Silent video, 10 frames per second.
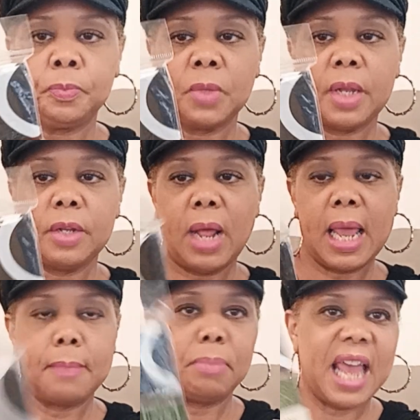I like
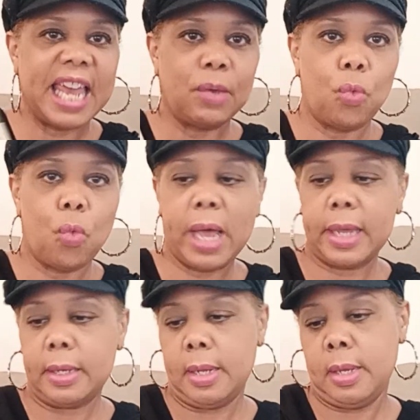black and white,
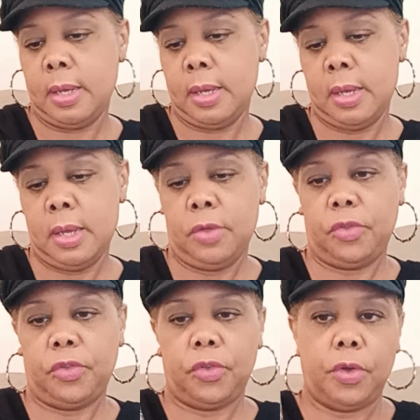so
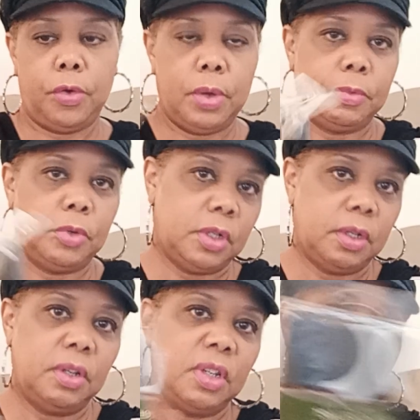I'm gonna give it a